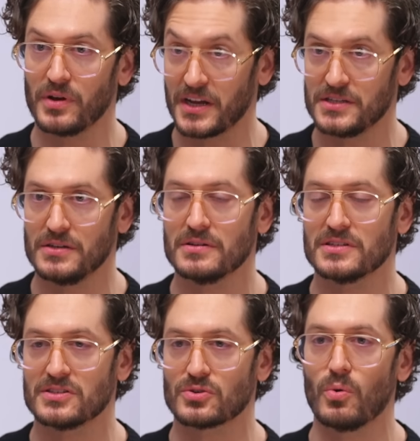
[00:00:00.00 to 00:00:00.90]
what I do,
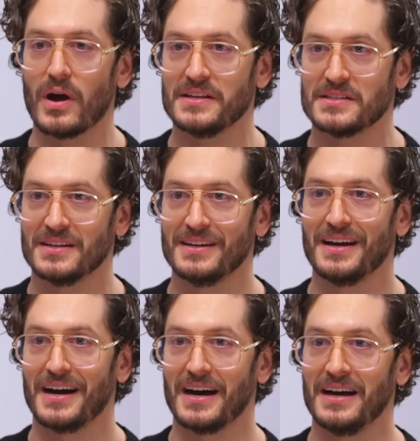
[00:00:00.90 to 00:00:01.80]
because it's quite
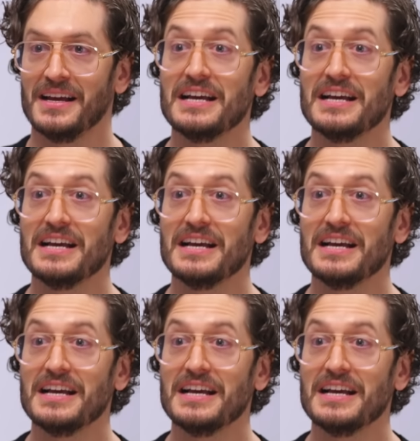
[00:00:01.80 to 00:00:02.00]
uh,